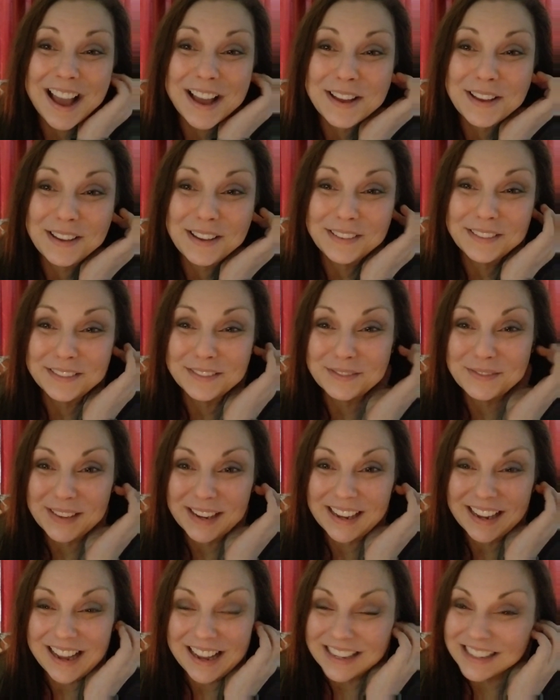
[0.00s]
oh my
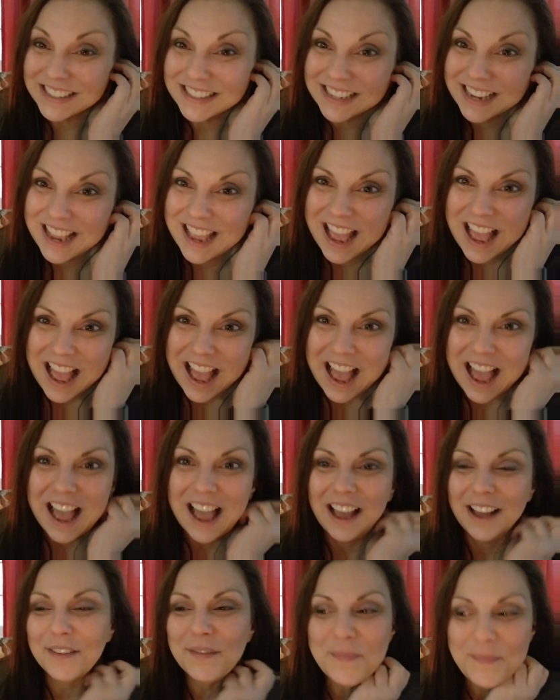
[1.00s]
gosh.
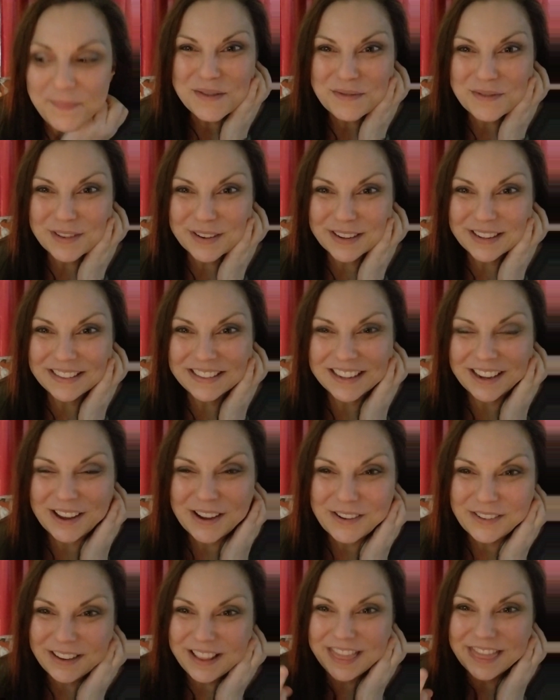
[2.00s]
We're gonna
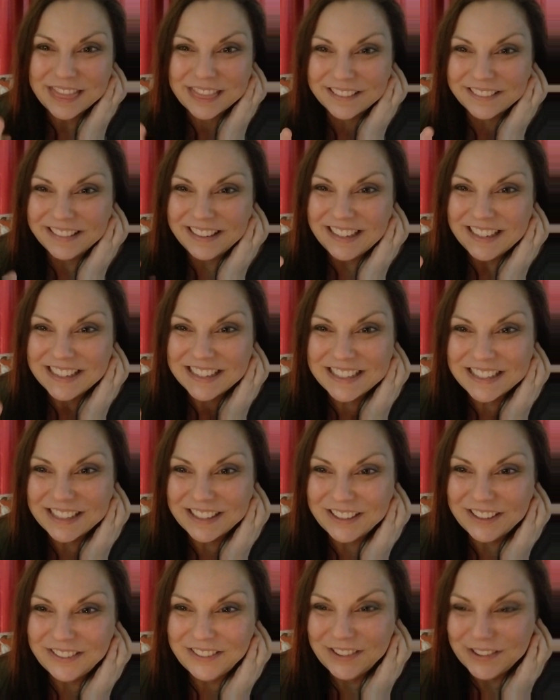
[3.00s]
go in three,
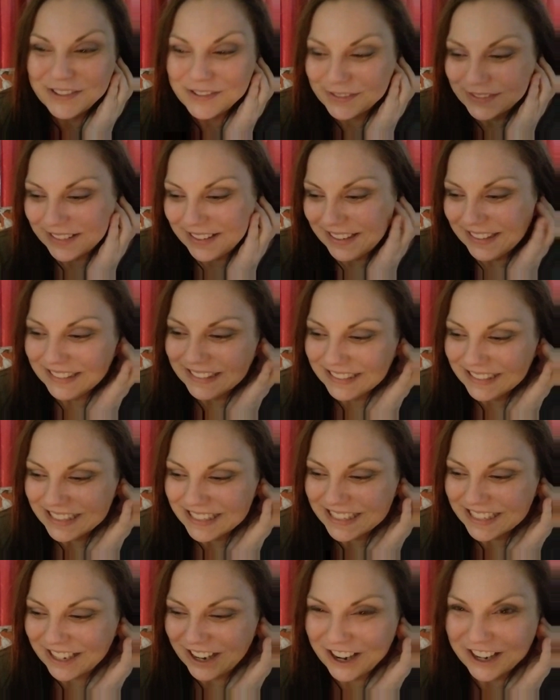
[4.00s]
two, one,
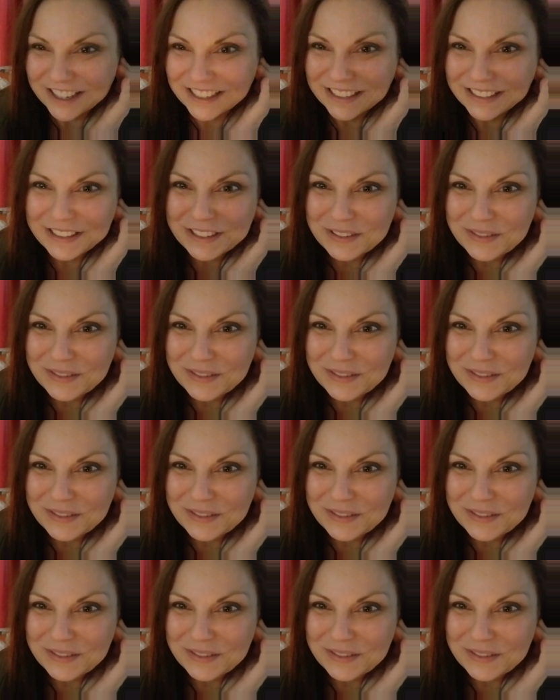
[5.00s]
start.